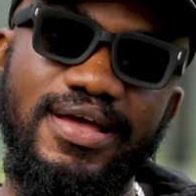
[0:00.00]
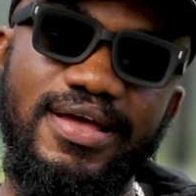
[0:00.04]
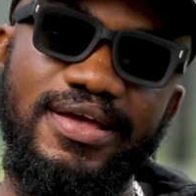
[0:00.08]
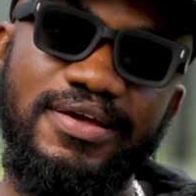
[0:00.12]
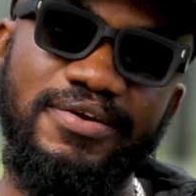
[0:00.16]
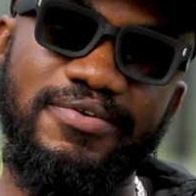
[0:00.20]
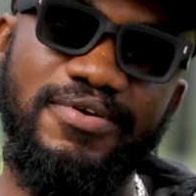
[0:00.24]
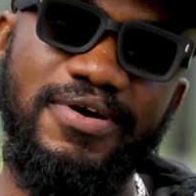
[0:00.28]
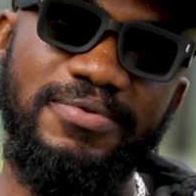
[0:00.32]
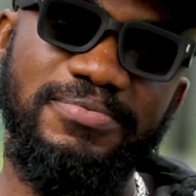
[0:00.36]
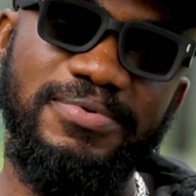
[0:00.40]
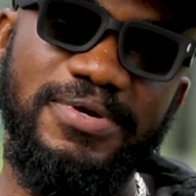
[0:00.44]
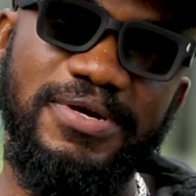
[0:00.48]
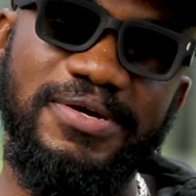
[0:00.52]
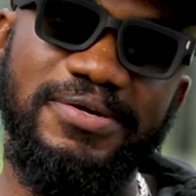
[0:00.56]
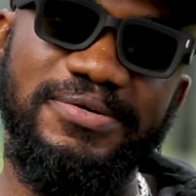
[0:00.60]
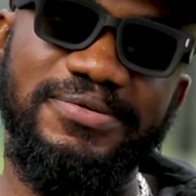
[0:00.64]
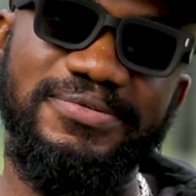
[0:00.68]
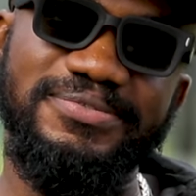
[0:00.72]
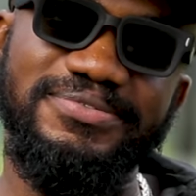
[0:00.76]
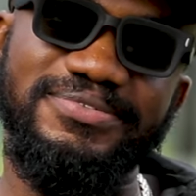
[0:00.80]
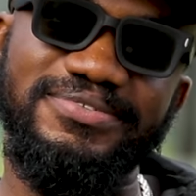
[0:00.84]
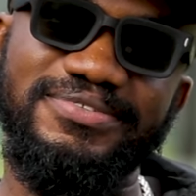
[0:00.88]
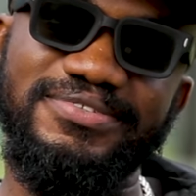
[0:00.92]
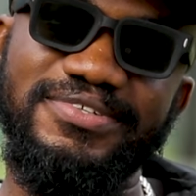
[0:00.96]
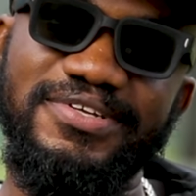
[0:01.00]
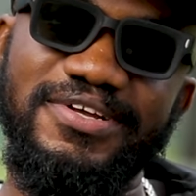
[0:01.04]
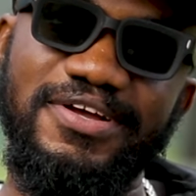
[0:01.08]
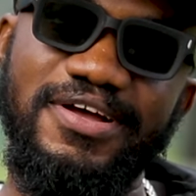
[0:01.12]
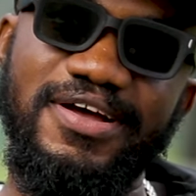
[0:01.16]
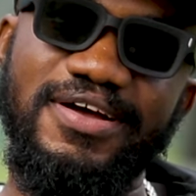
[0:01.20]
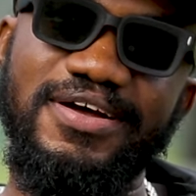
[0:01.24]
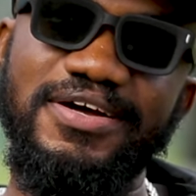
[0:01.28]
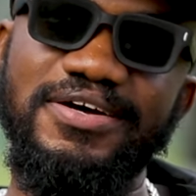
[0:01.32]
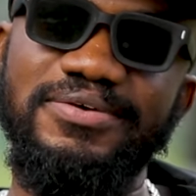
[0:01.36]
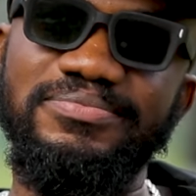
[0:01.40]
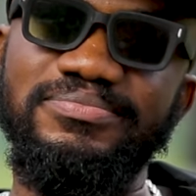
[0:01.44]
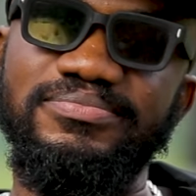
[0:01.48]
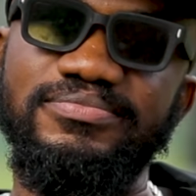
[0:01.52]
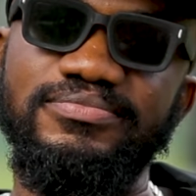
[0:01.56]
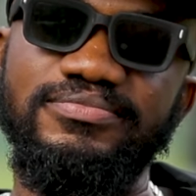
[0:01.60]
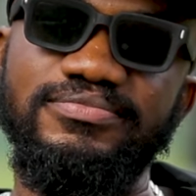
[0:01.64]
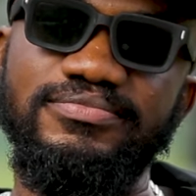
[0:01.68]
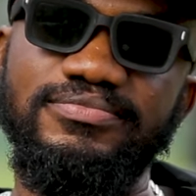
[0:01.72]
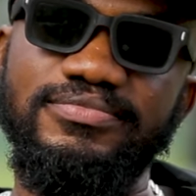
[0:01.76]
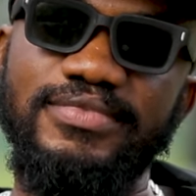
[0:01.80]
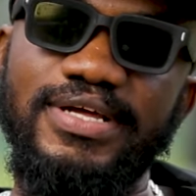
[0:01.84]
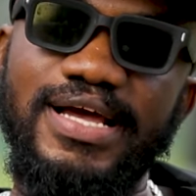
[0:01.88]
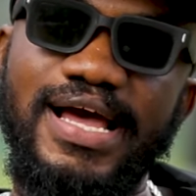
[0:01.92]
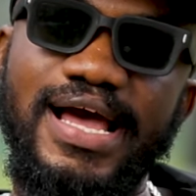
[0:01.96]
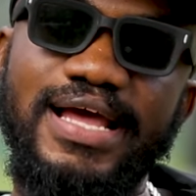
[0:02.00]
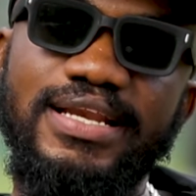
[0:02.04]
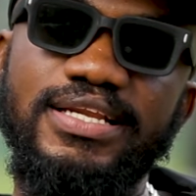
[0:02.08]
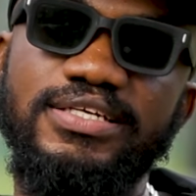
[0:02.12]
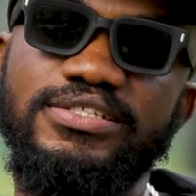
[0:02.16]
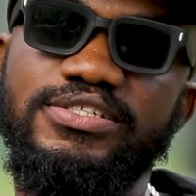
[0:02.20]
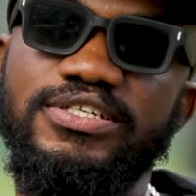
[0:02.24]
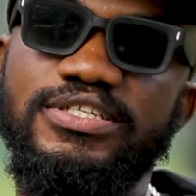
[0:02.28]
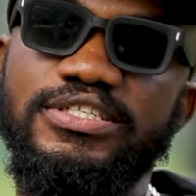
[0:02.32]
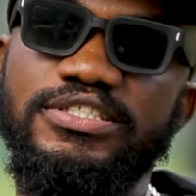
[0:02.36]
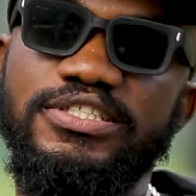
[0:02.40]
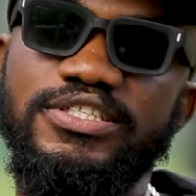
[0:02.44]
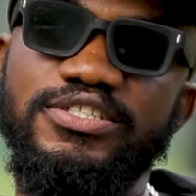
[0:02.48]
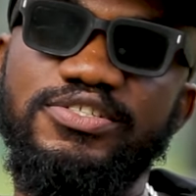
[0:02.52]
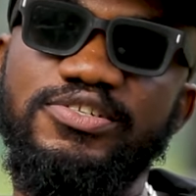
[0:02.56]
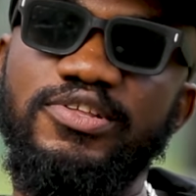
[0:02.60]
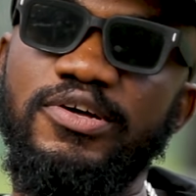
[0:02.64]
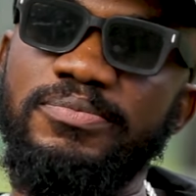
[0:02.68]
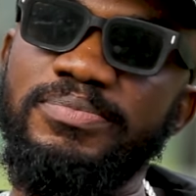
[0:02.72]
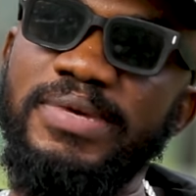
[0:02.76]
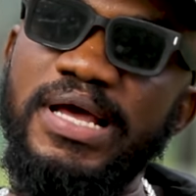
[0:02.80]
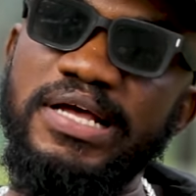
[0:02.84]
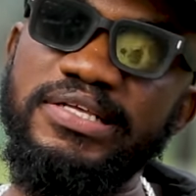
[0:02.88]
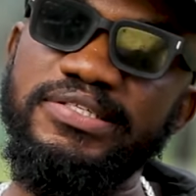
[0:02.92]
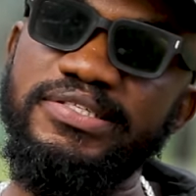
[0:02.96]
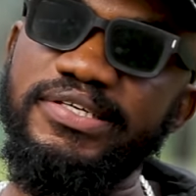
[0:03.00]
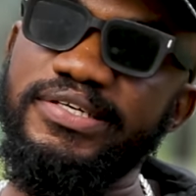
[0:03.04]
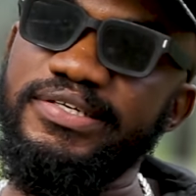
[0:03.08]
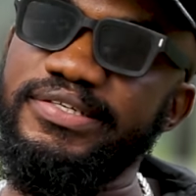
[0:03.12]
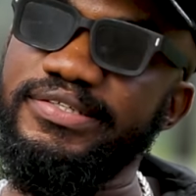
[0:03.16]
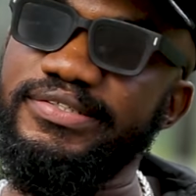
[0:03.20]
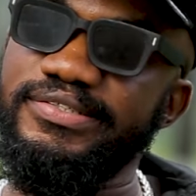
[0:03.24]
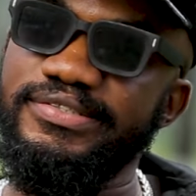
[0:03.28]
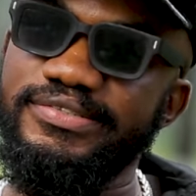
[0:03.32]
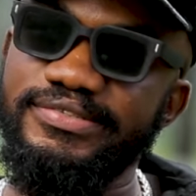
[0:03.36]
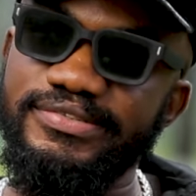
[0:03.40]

Hey, Kwabena. I literally just stopped dancing.